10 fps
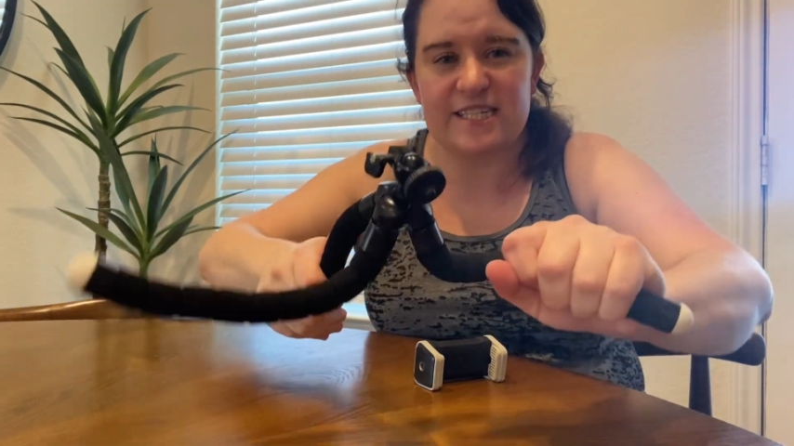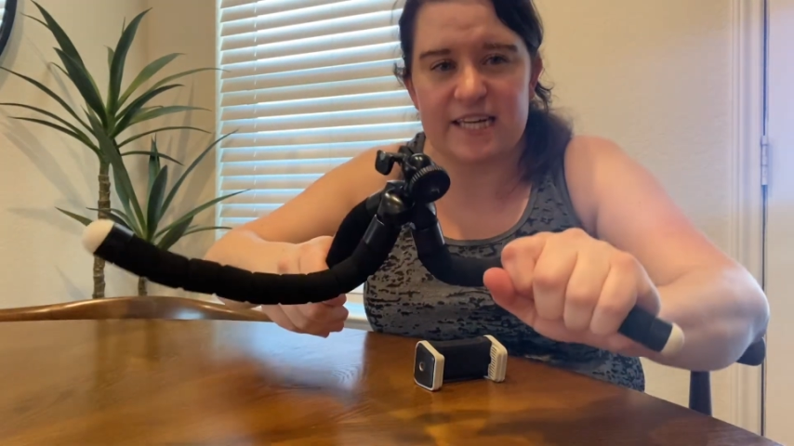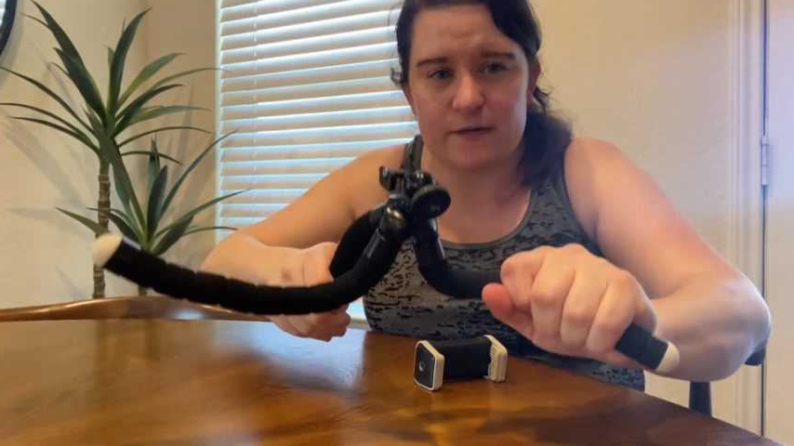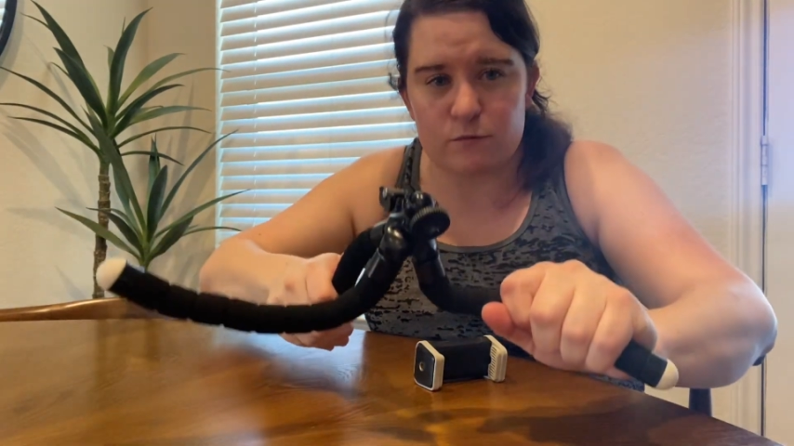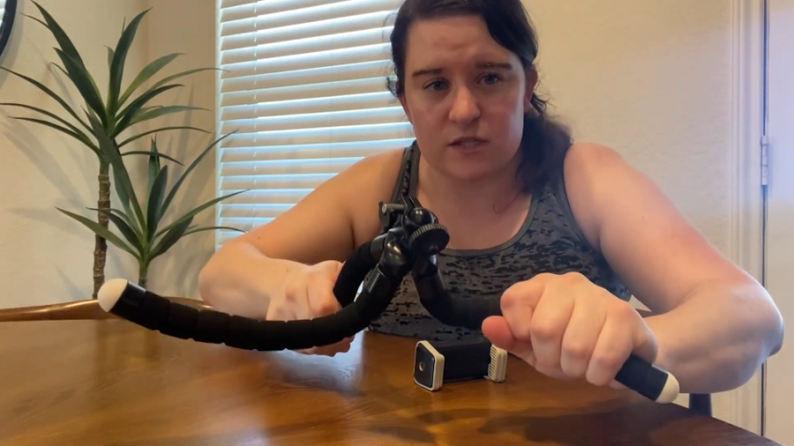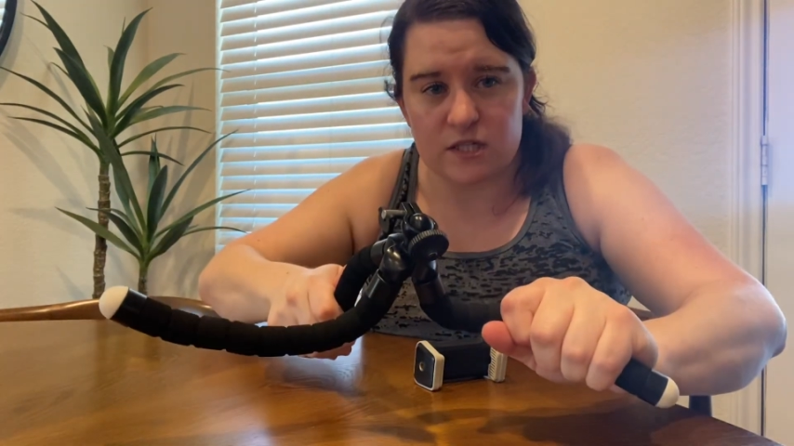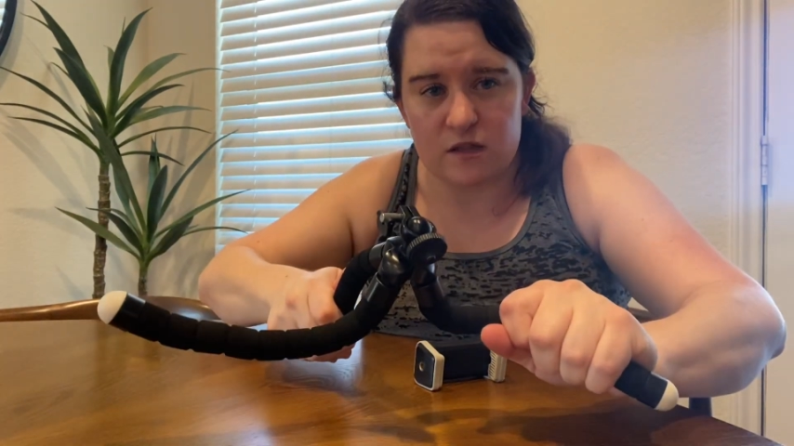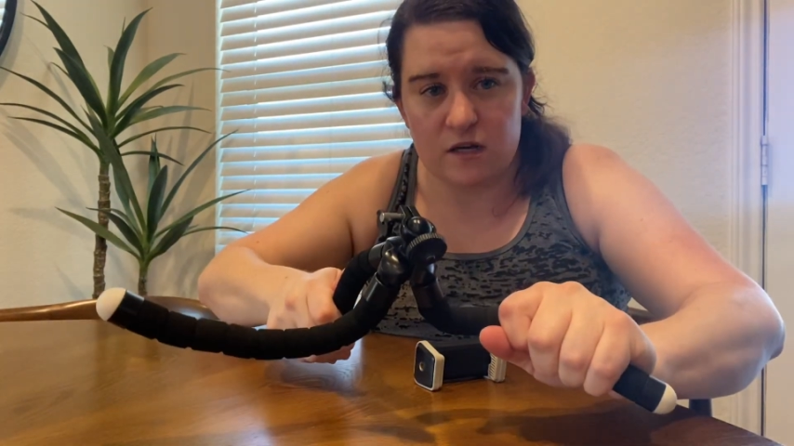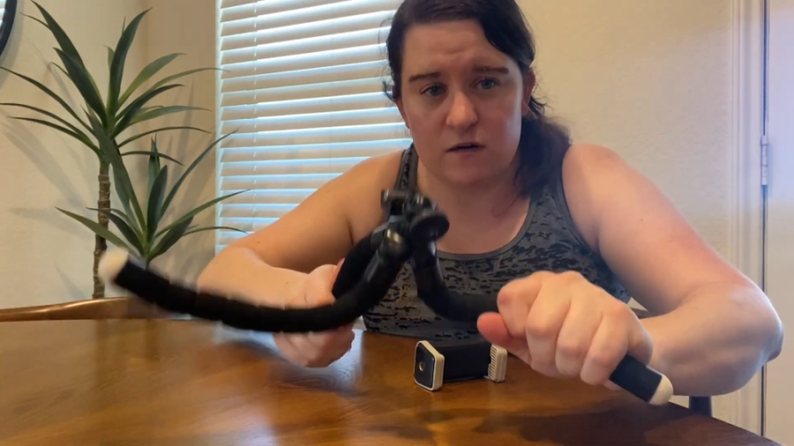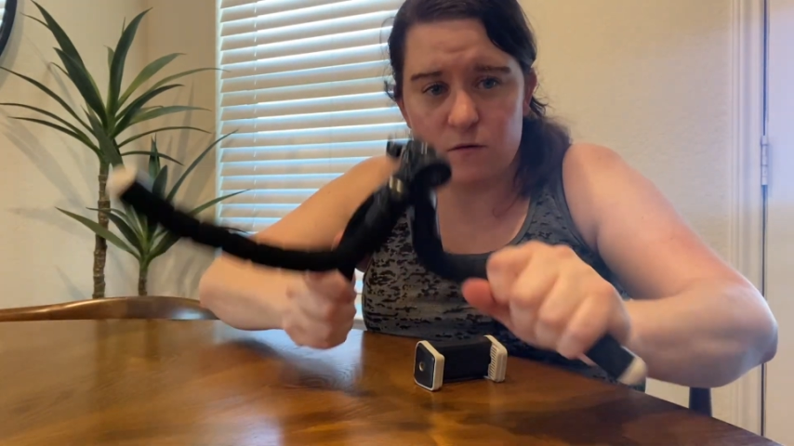get it really
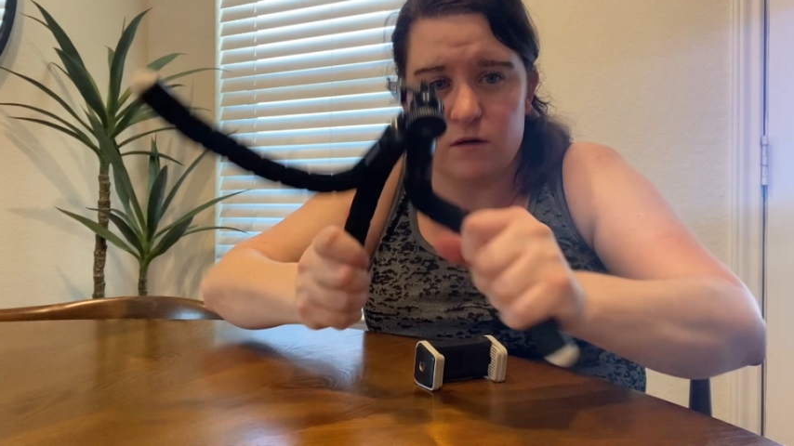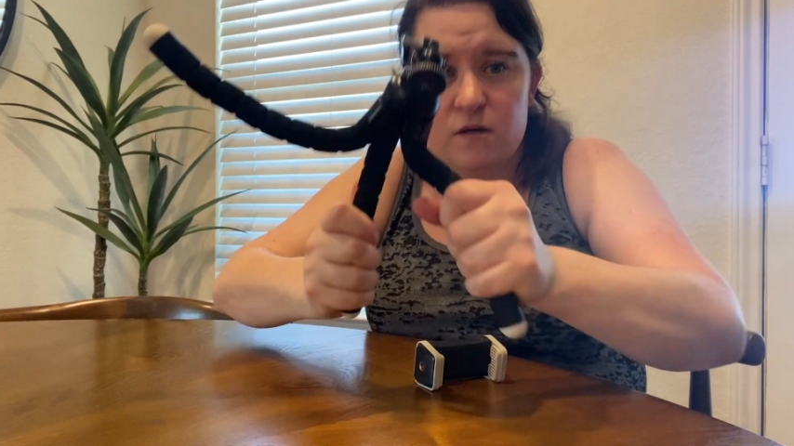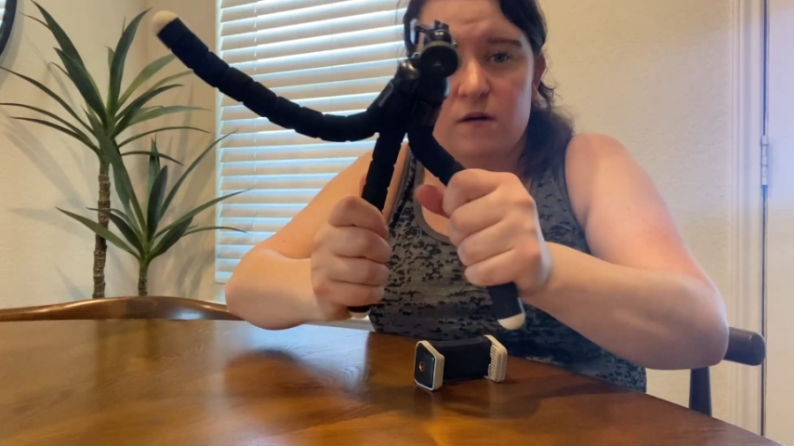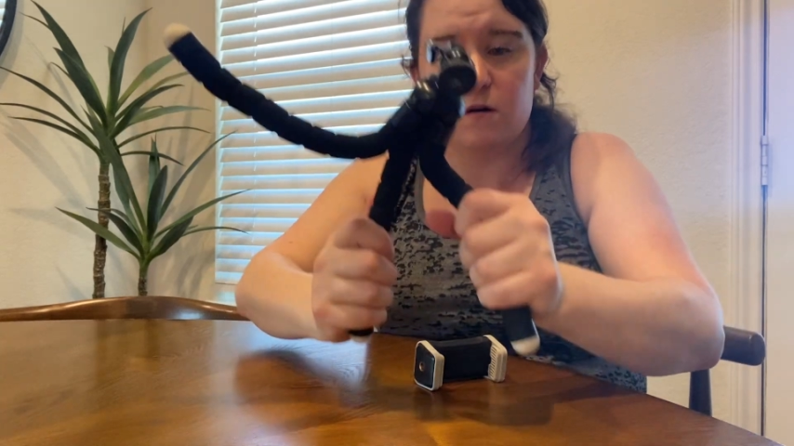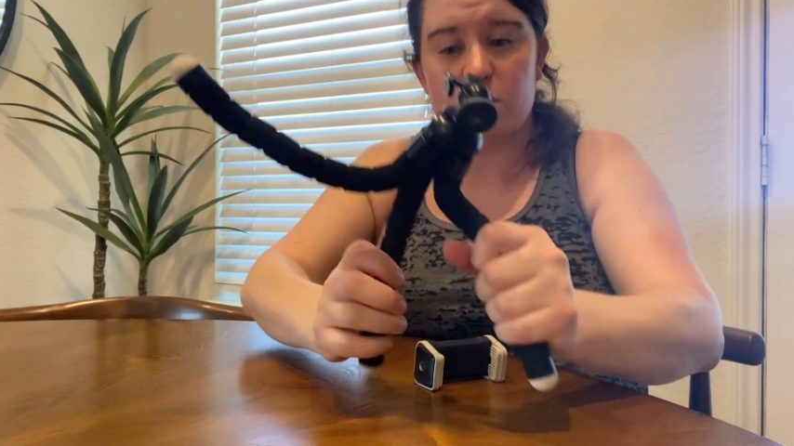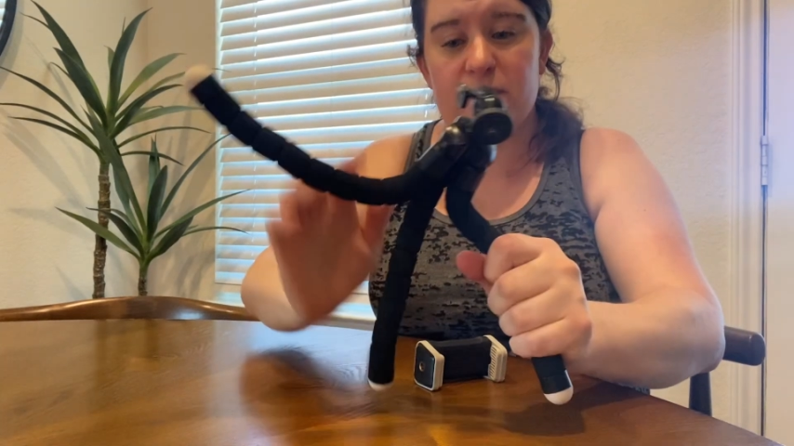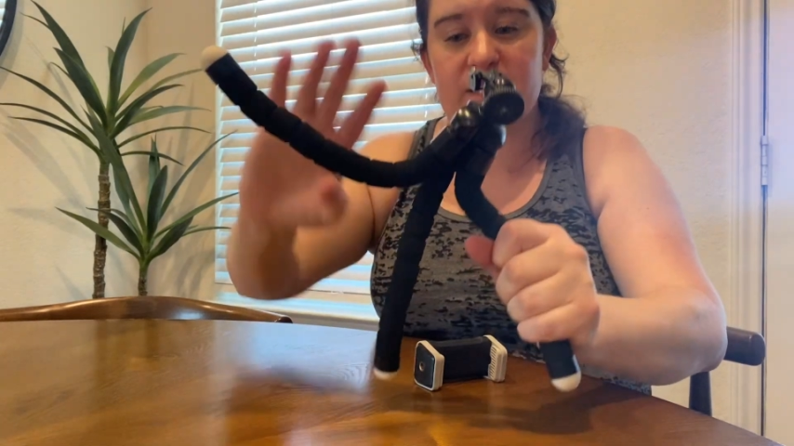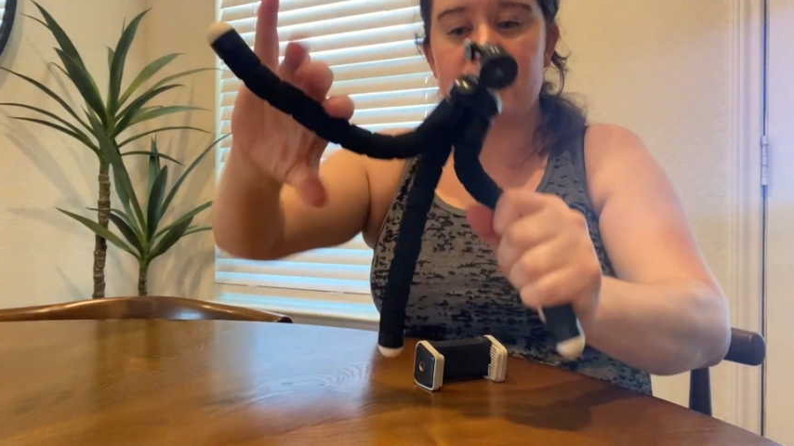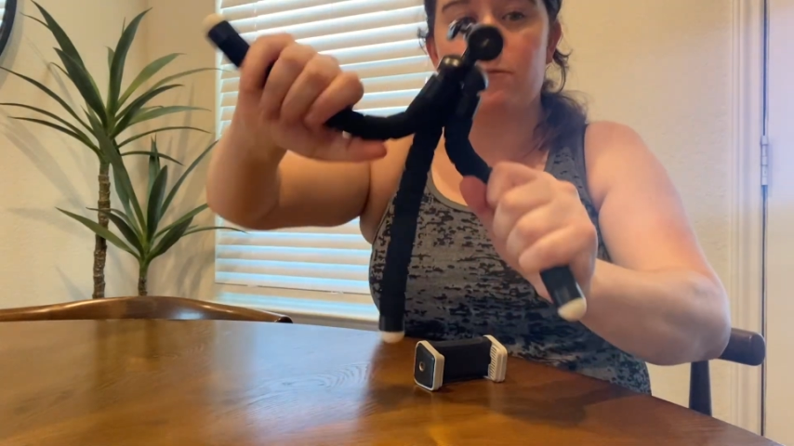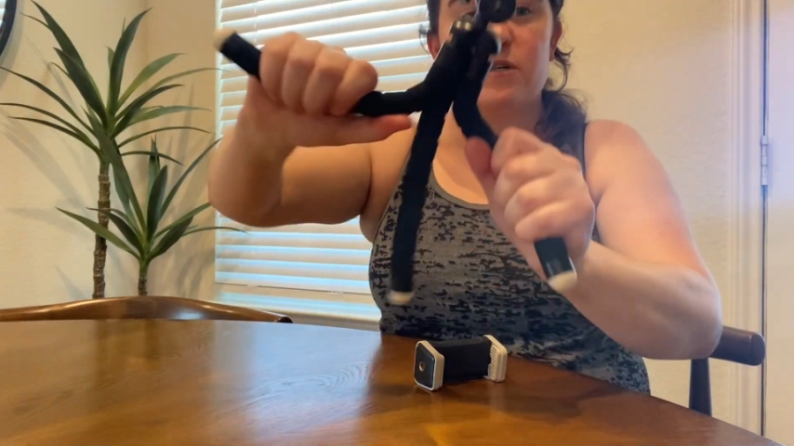low or make
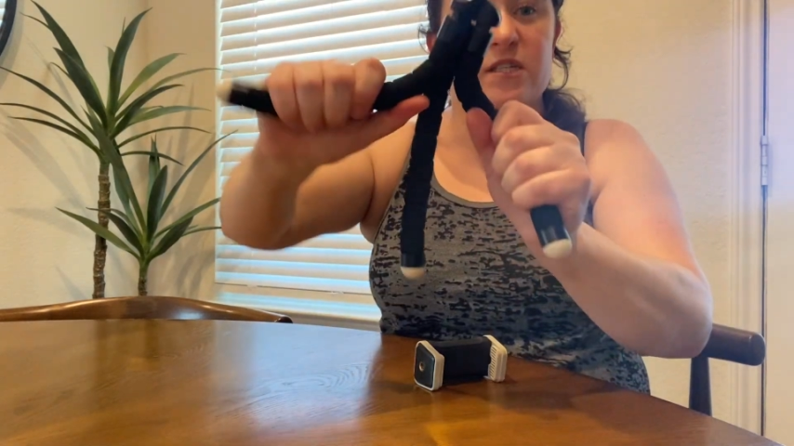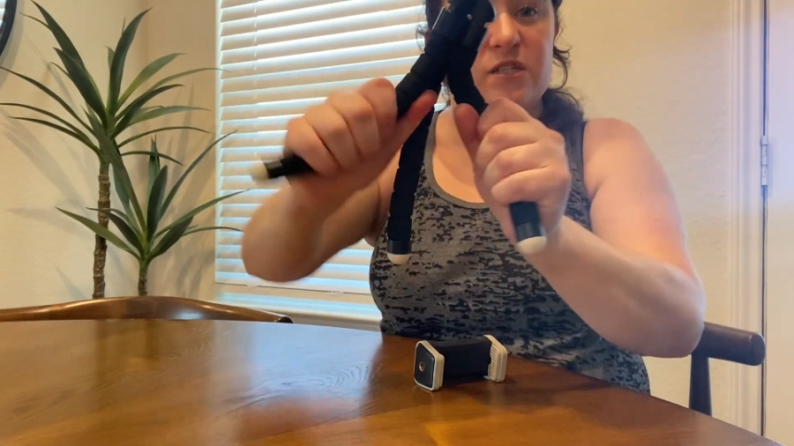it really